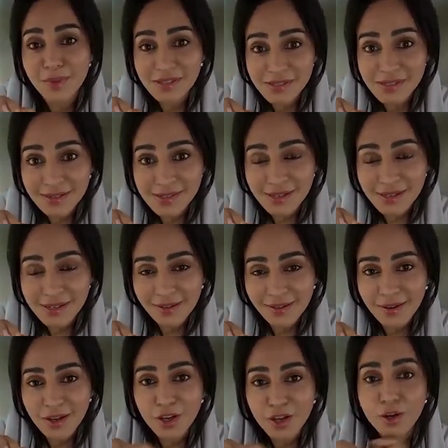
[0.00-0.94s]
in the muscle
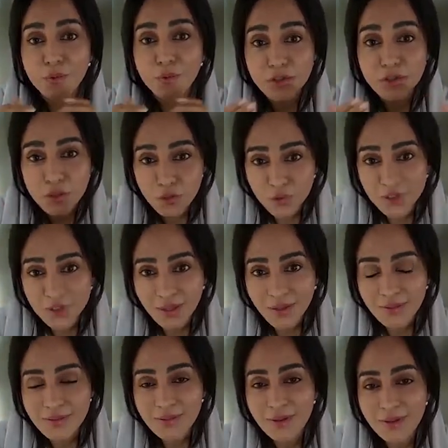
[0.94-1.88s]
cell, which
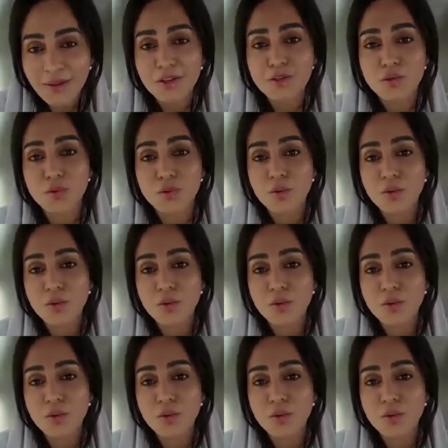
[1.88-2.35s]
you need